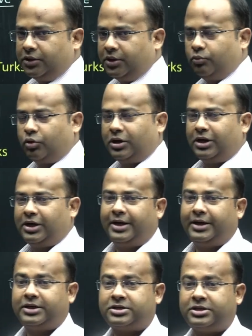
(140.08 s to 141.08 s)
the Mughal
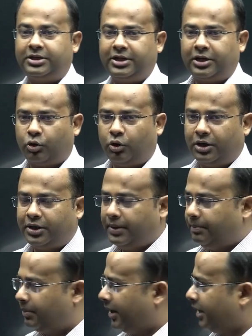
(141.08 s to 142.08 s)
dynasty, they called
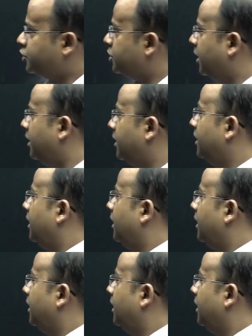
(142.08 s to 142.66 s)
them Badshah.